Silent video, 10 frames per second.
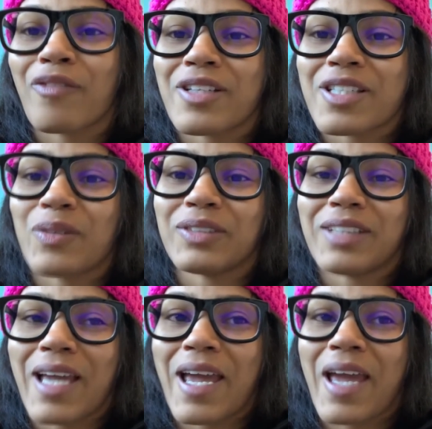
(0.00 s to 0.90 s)
every single
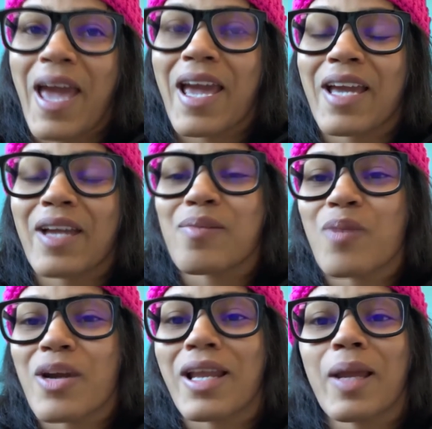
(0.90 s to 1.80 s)
day. Hey, good
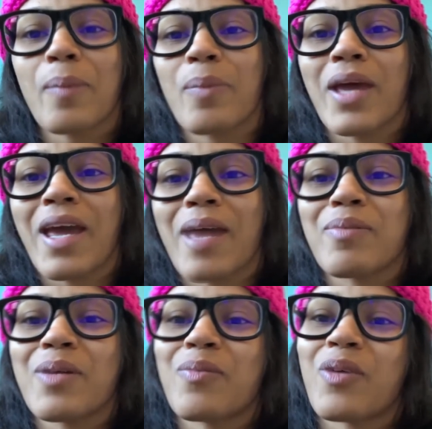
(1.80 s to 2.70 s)
morning,
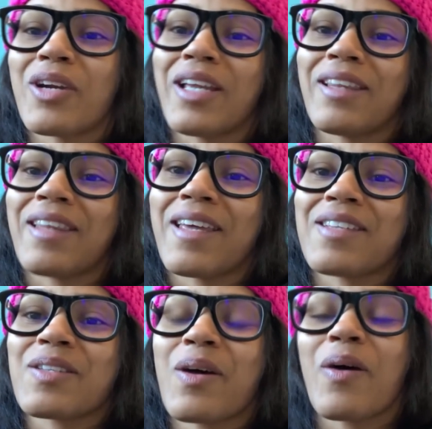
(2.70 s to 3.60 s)
babe. Good morning, this.